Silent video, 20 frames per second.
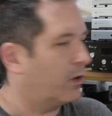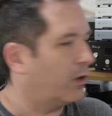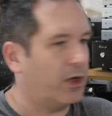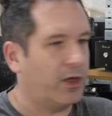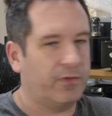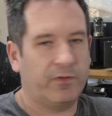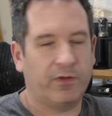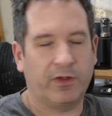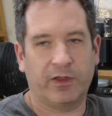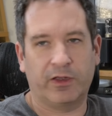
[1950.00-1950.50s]

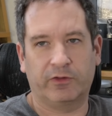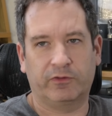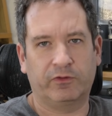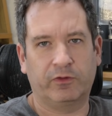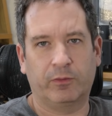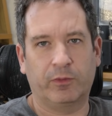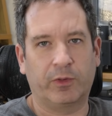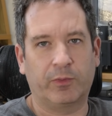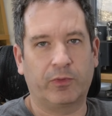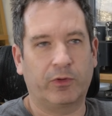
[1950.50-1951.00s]
iFi has
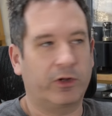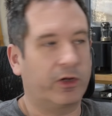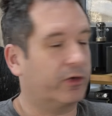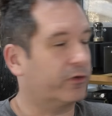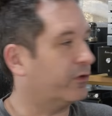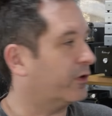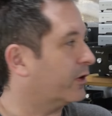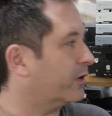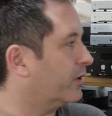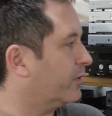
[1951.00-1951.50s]
so many
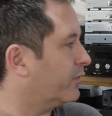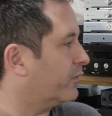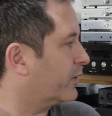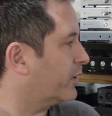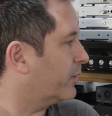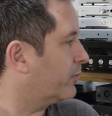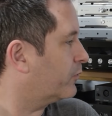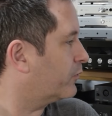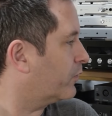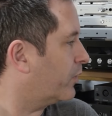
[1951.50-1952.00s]
products I can never
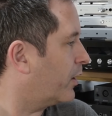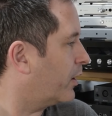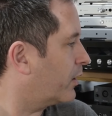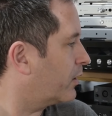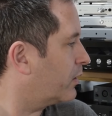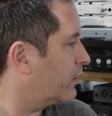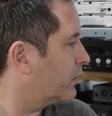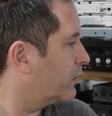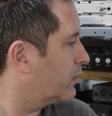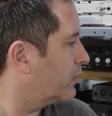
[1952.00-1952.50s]
keep
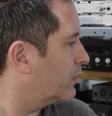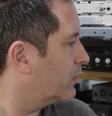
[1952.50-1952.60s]
track.